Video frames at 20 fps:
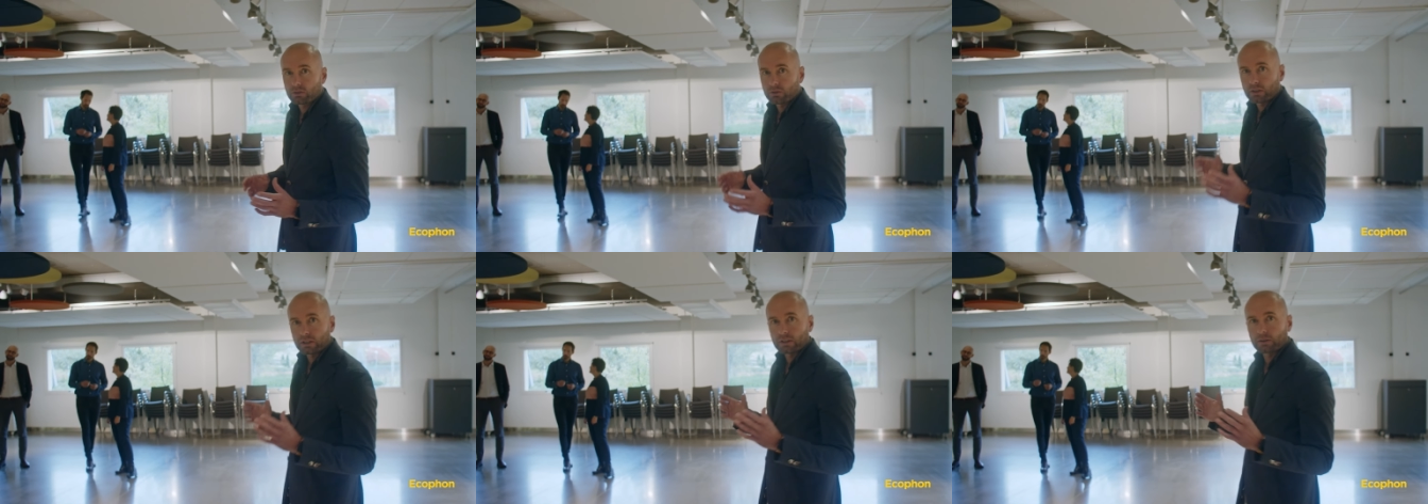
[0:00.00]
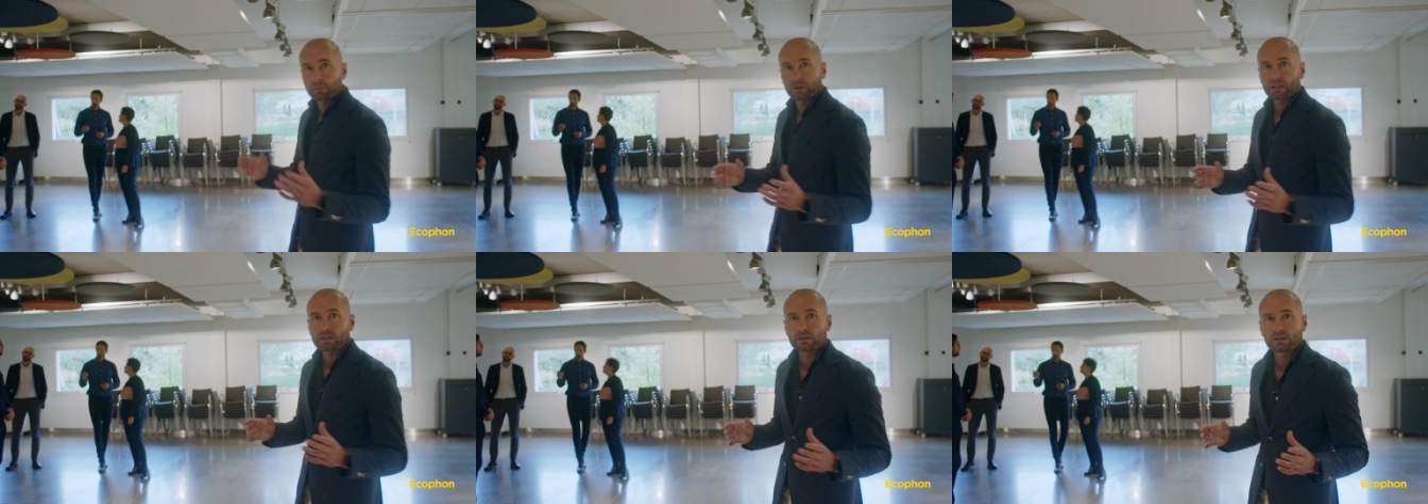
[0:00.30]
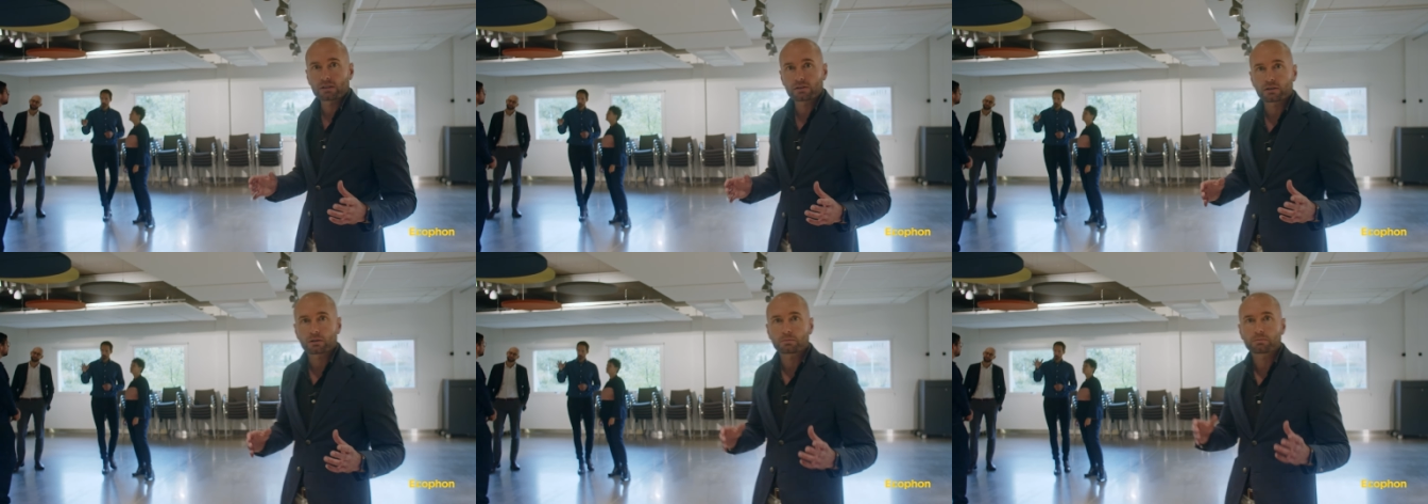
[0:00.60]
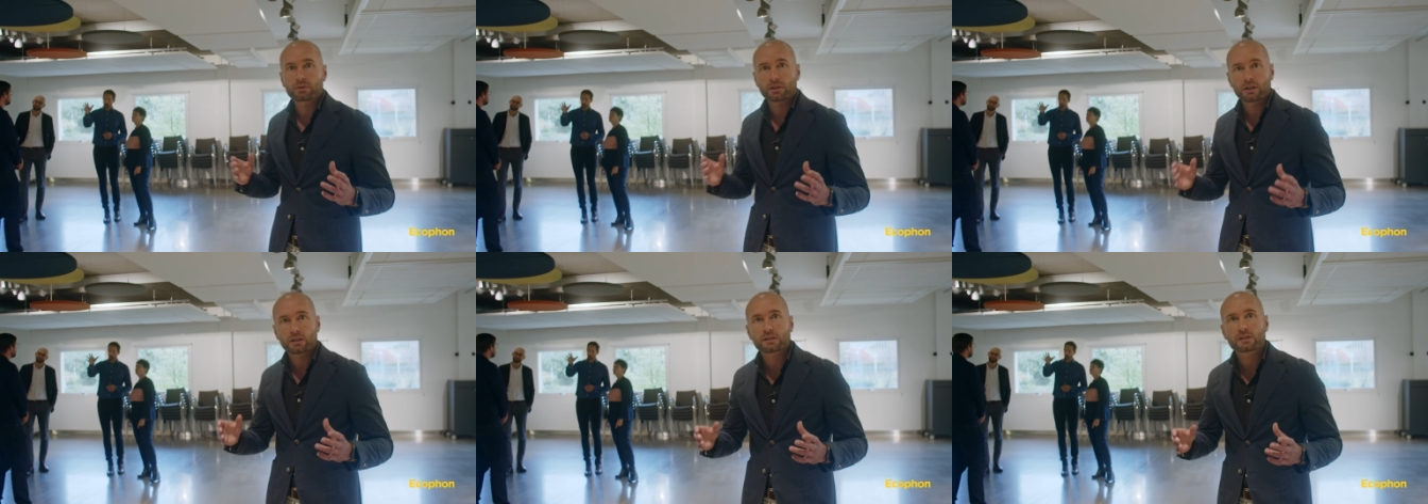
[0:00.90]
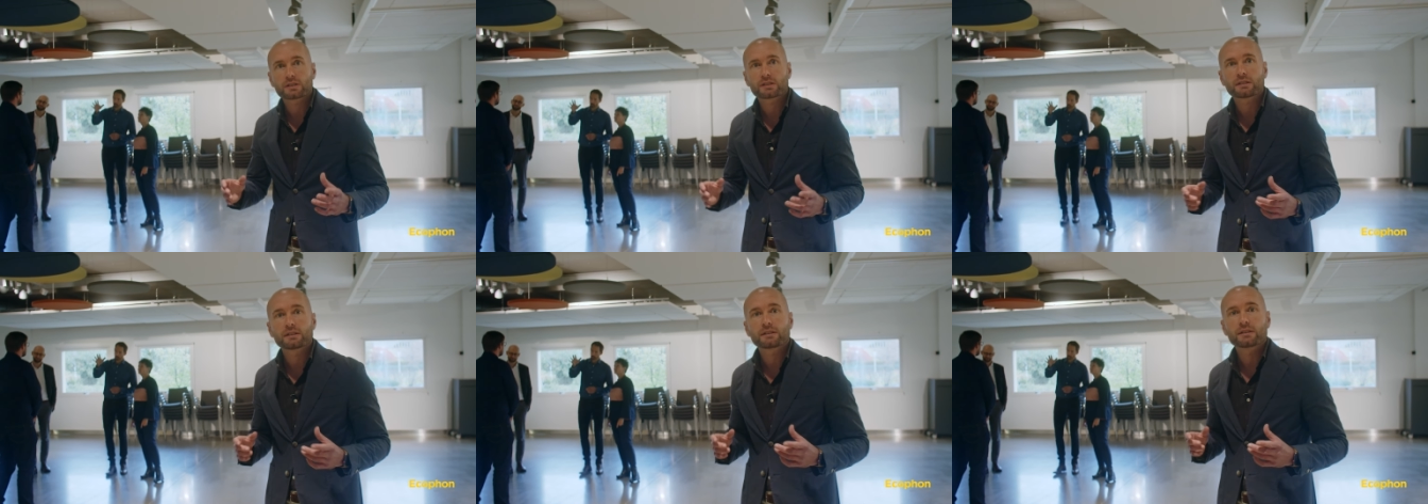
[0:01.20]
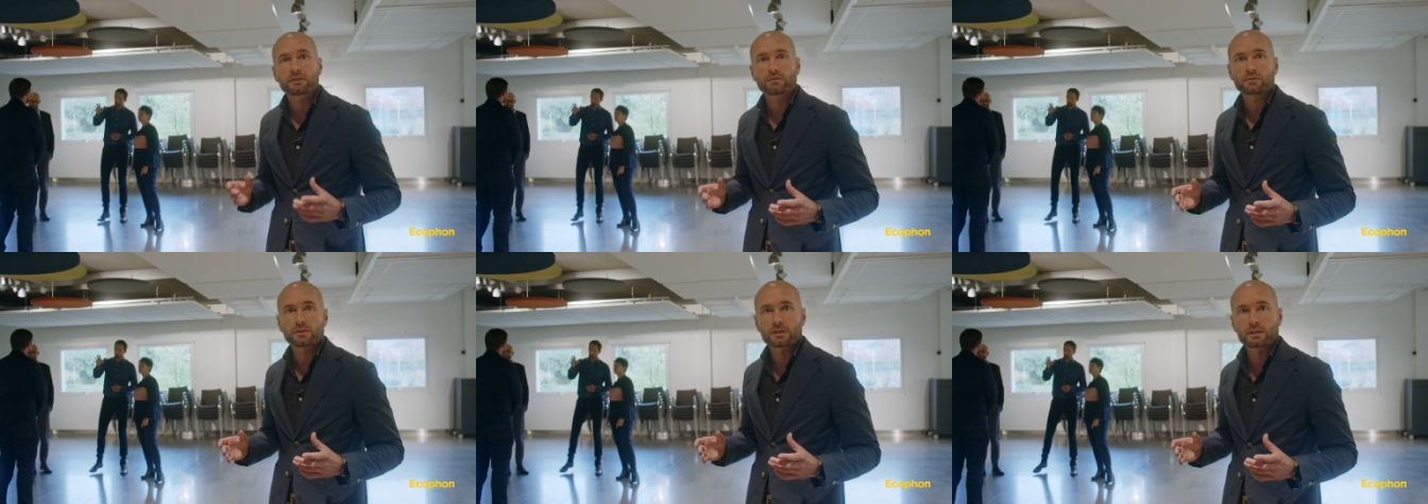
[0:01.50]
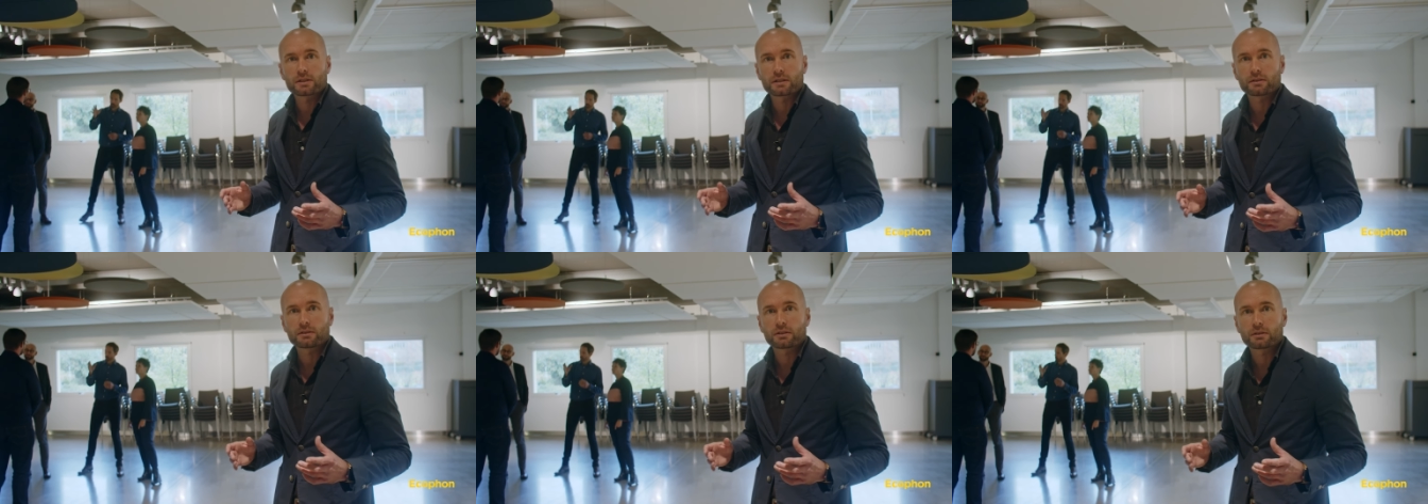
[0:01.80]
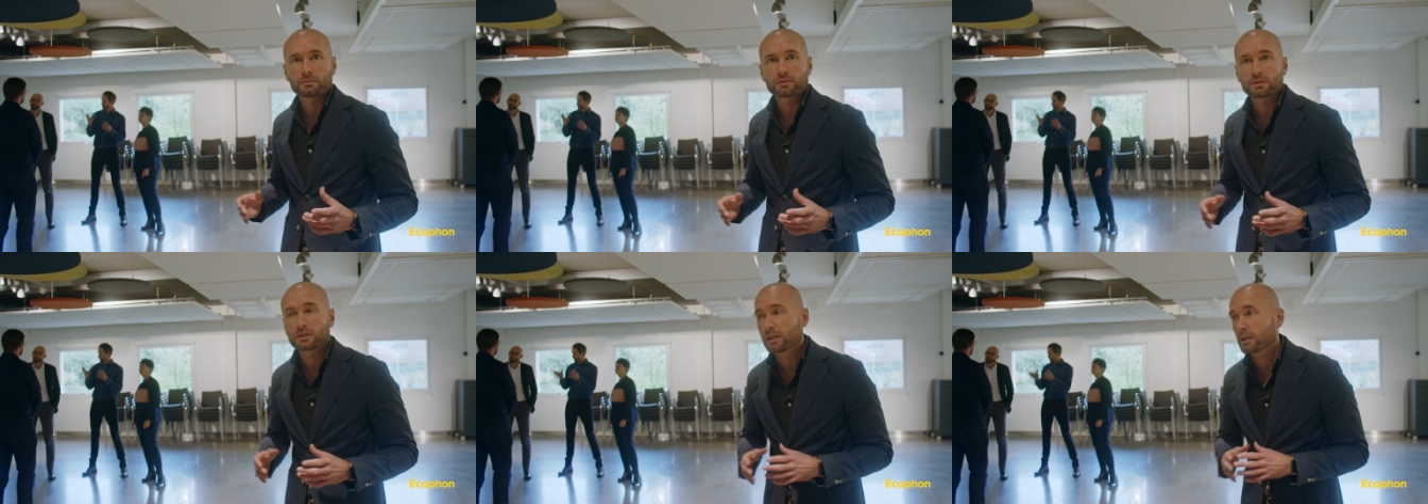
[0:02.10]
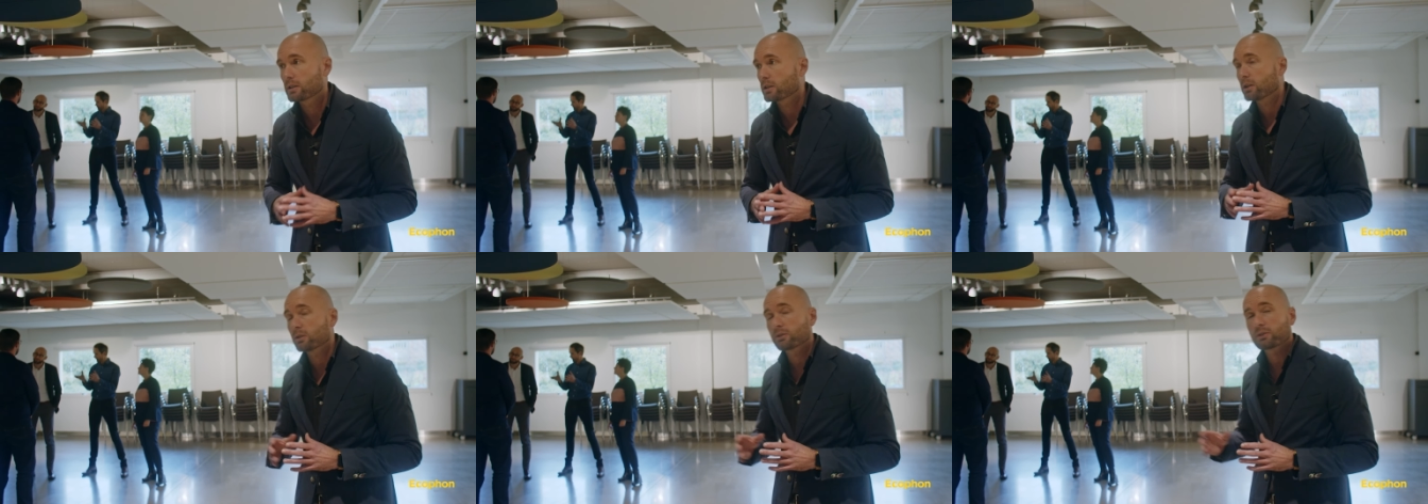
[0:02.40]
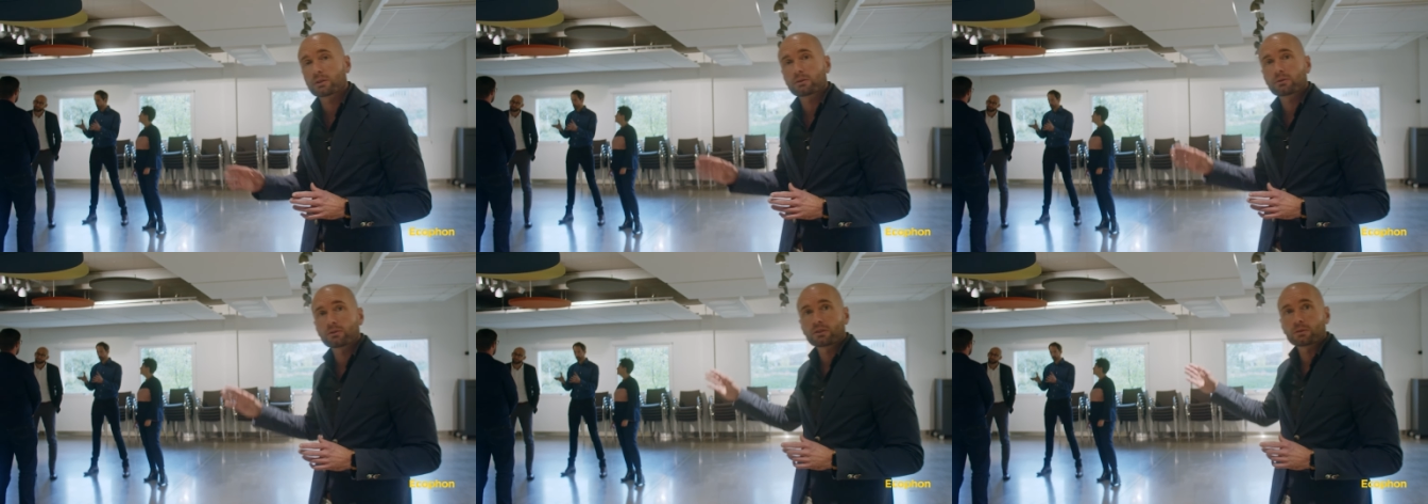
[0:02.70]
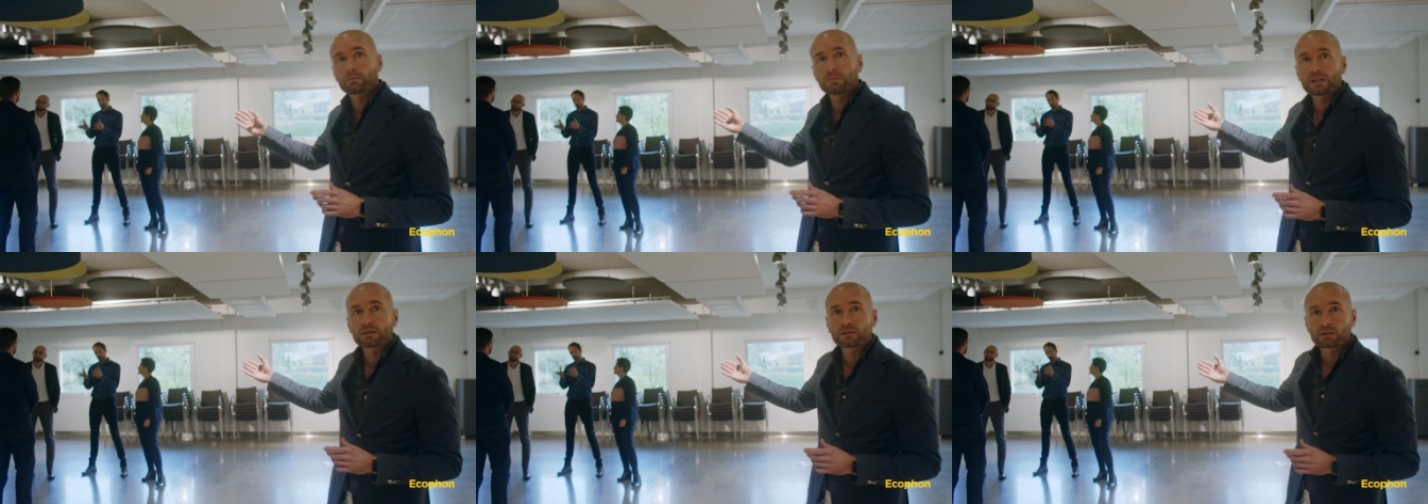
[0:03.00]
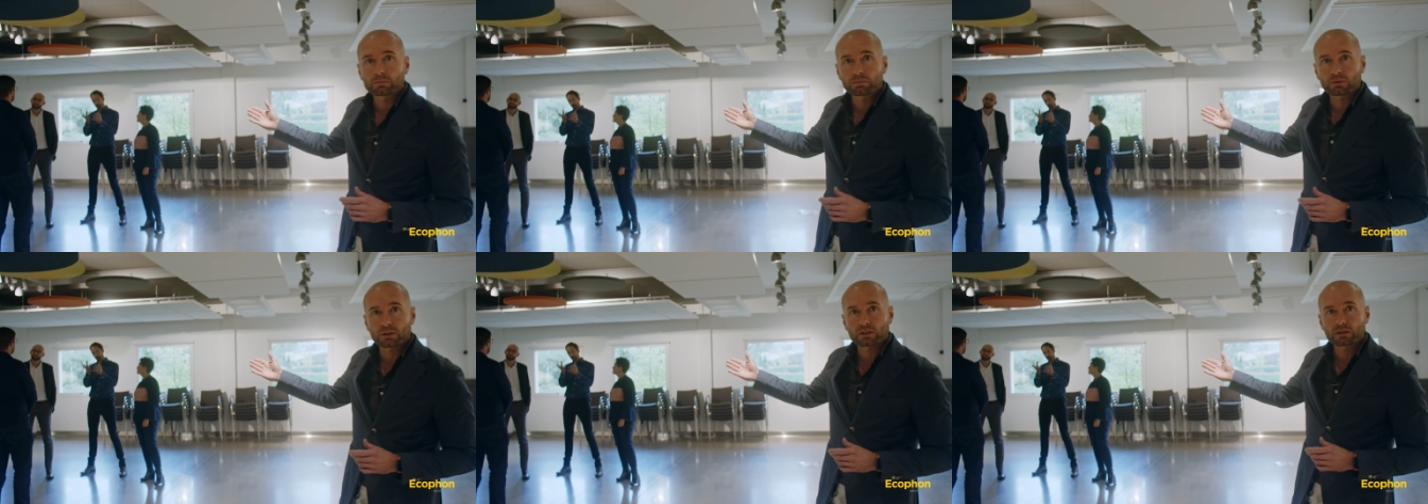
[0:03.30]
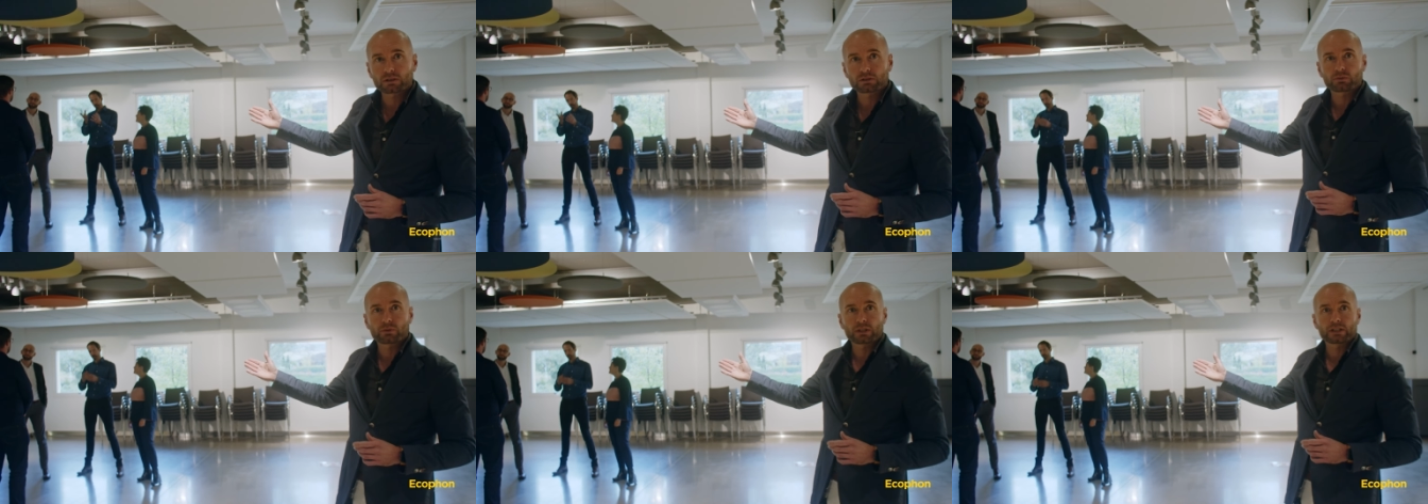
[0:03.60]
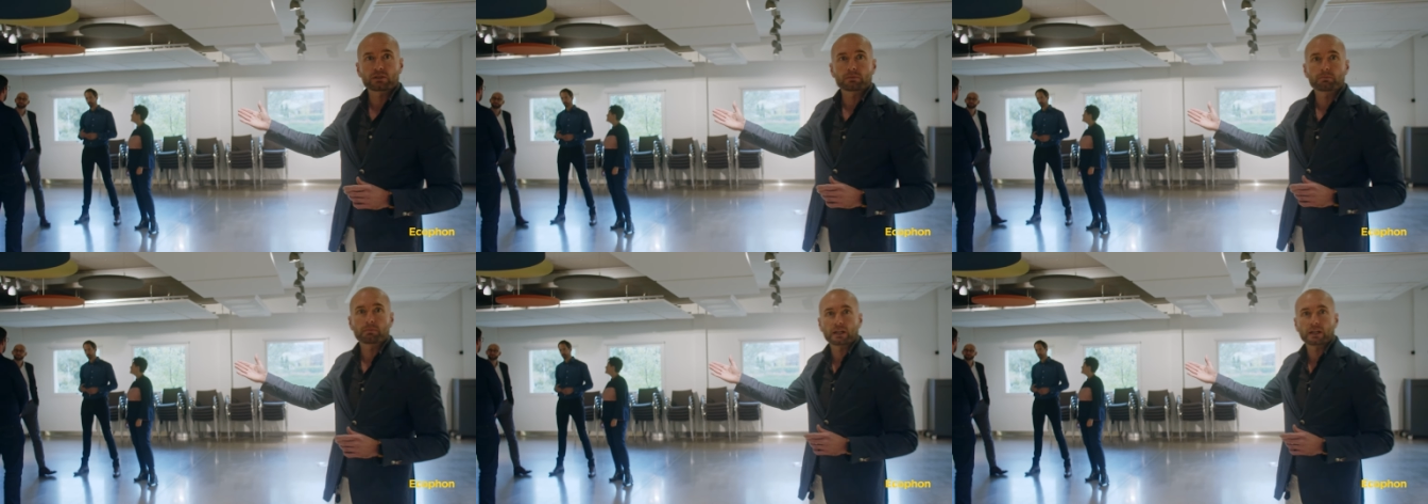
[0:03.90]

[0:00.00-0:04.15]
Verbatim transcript: to experience our products and different systems, and also to meet our product range